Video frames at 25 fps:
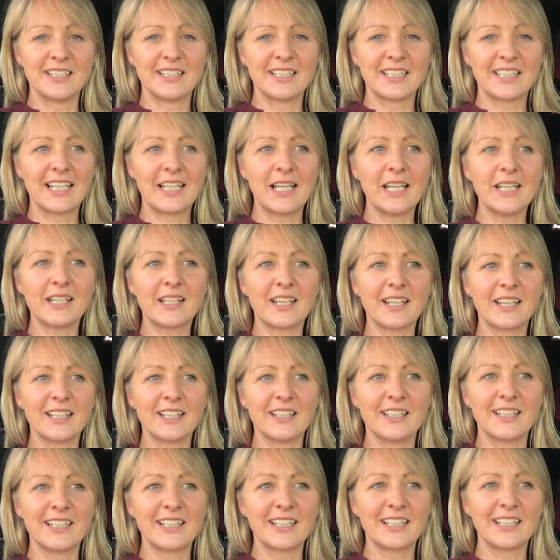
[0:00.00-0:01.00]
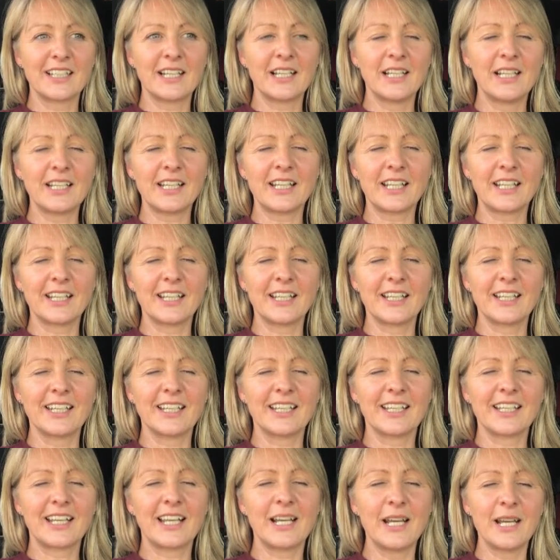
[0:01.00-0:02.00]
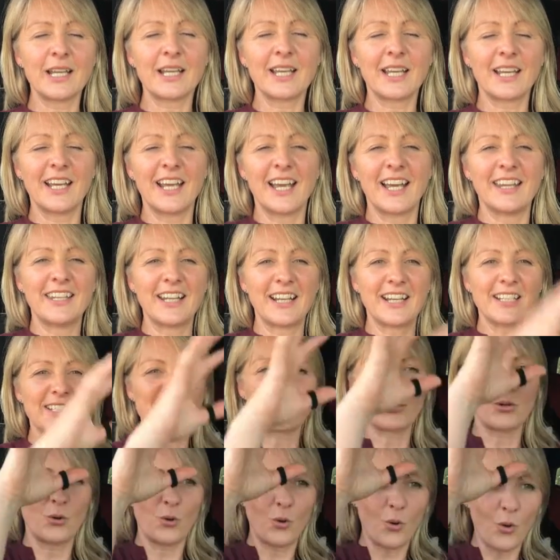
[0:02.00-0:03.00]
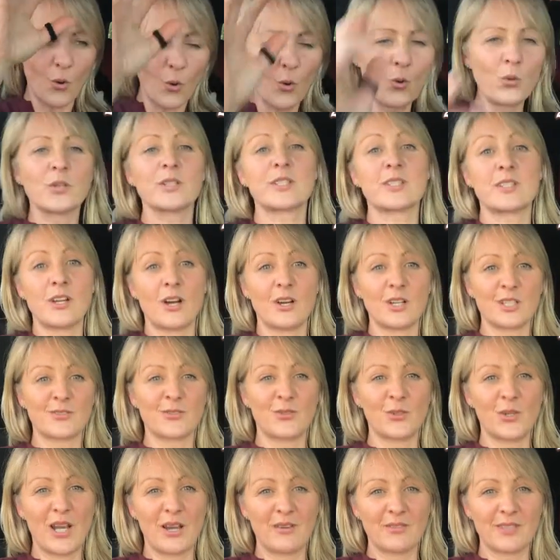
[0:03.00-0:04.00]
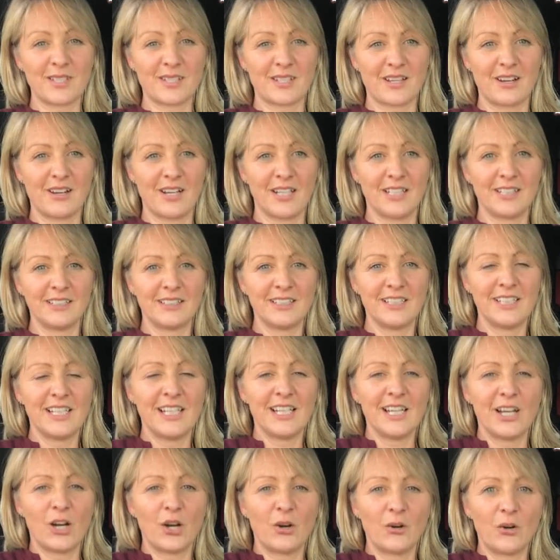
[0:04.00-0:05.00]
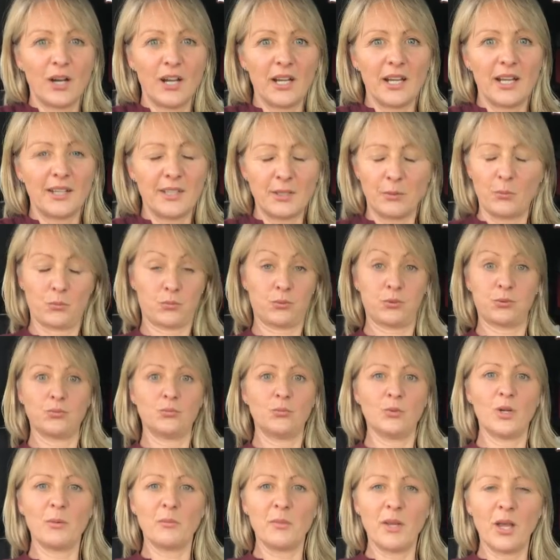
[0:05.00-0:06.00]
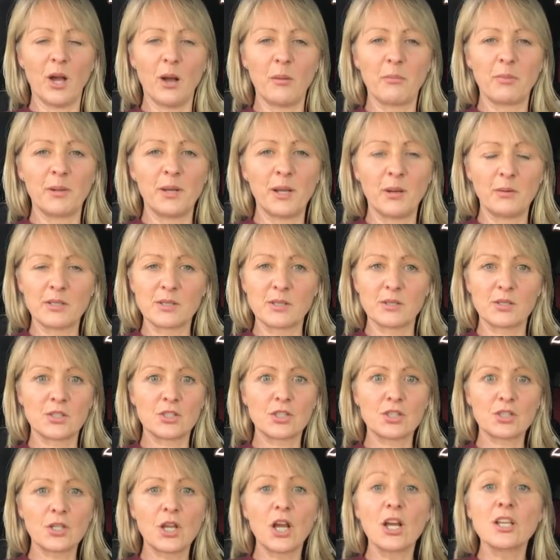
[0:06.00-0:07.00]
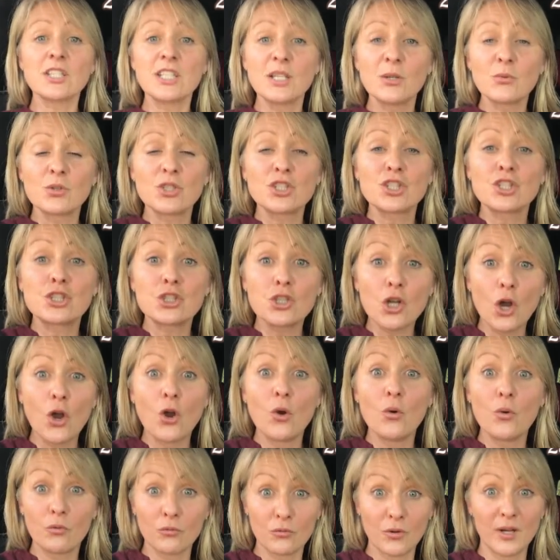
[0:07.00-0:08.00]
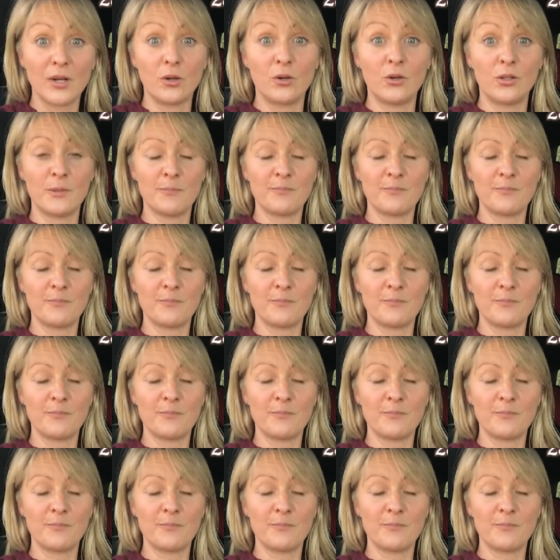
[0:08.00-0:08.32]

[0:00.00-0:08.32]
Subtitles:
click, click, click, and then I saw all the stars fall out of the sky. All right, and it woke me up, and because it was so real.